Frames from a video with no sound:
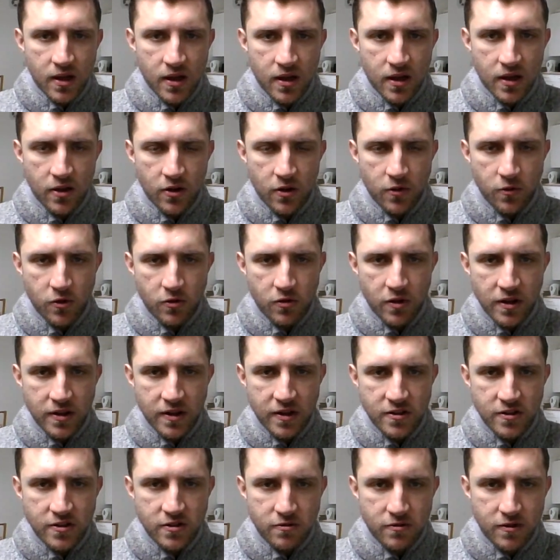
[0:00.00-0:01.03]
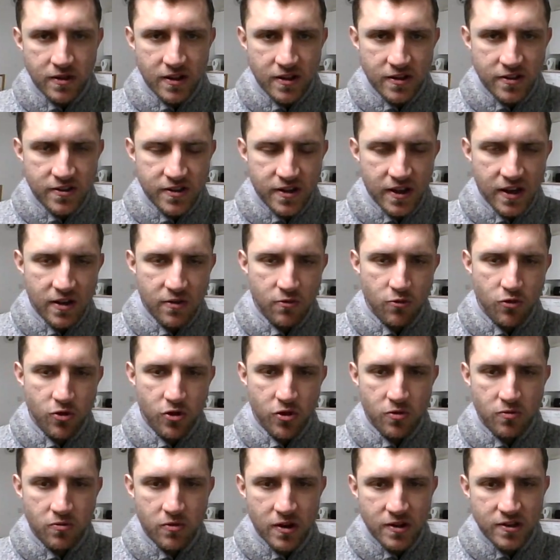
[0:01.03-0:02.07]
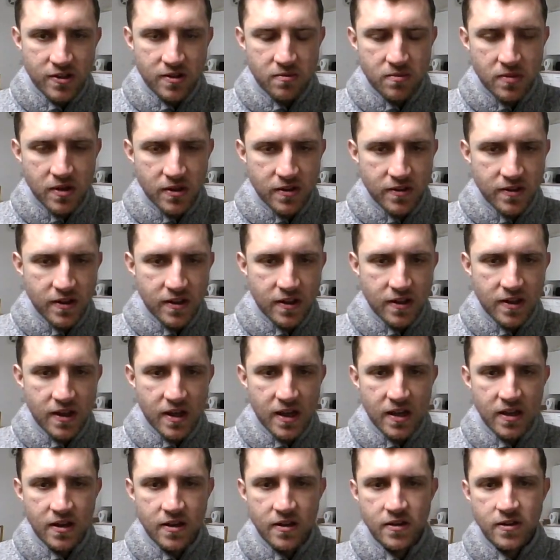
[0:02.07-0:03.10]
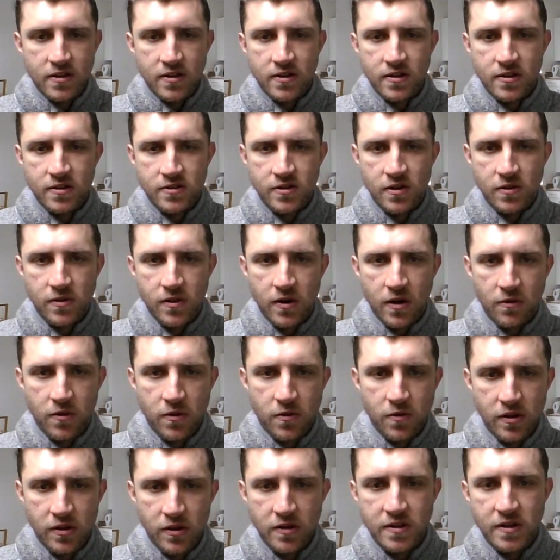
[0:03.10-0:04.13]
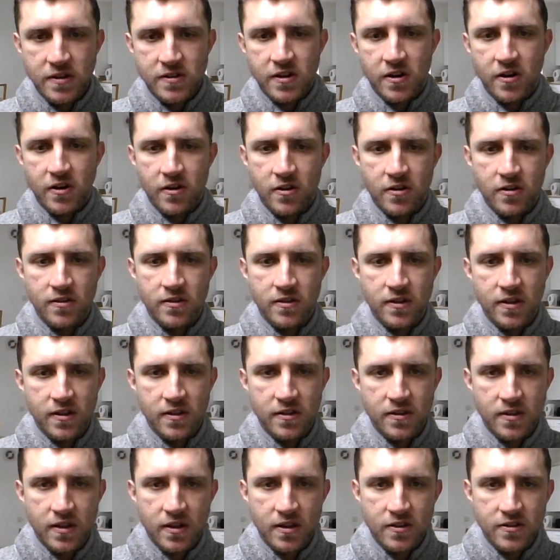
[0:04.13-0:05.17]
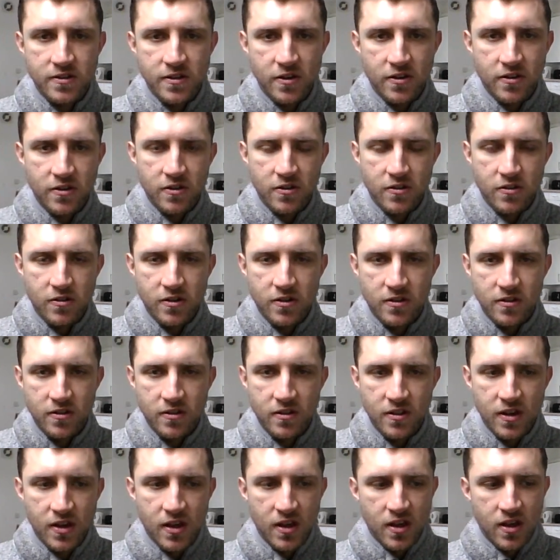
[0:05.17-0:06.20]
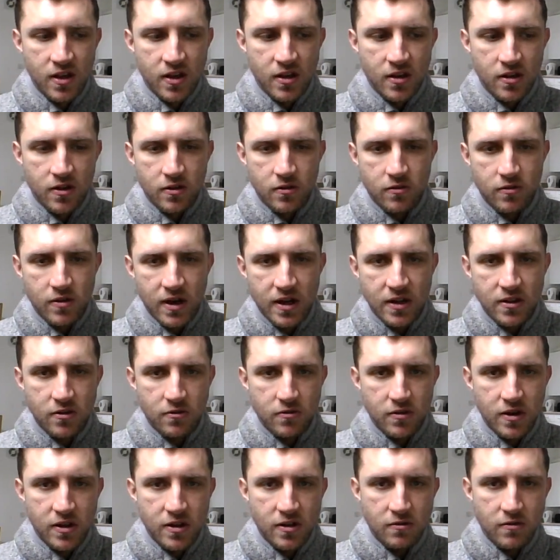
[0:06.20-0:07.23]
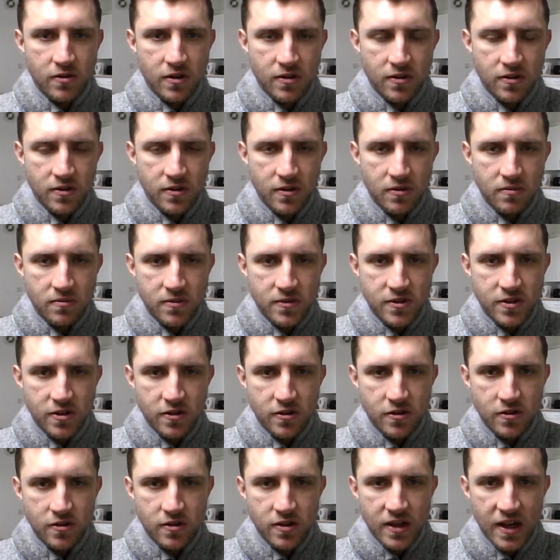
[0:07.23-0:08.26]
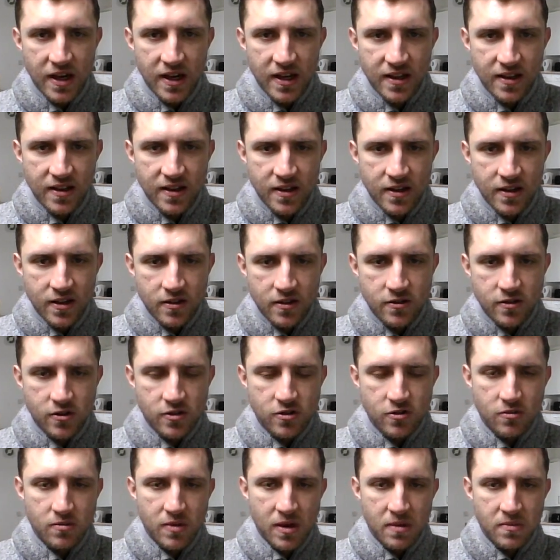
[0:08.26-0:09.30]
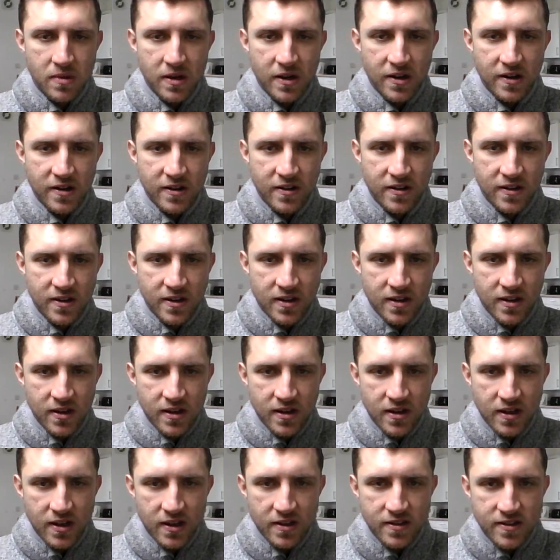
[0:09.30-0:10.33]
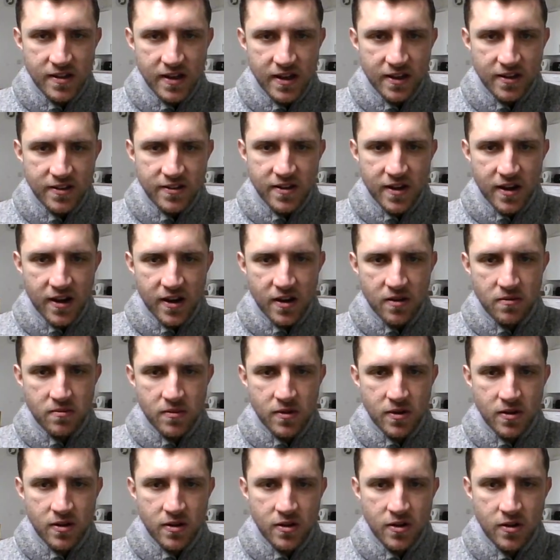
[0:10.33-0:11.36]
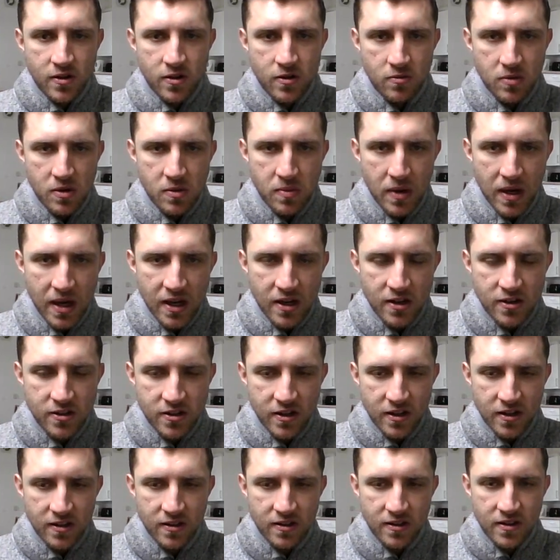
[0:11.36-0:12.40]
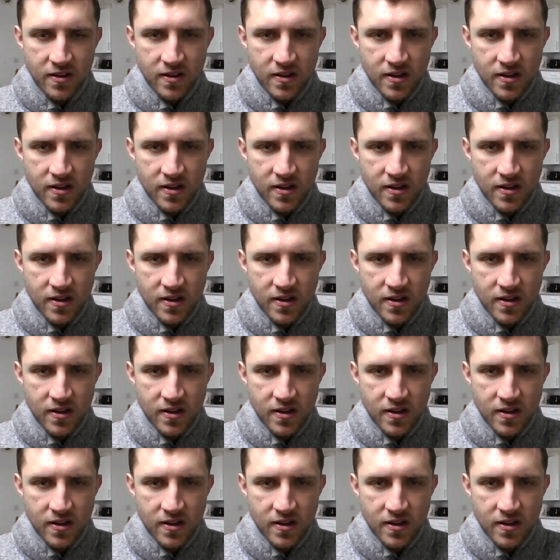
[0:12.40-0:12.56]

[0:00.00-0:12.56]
Hello everyone, I just want to say Rome wasn't built in a day. So if you're ever feeling disheartened that things aren't going quite the way you want them to yet, just remember it takes time, be patient.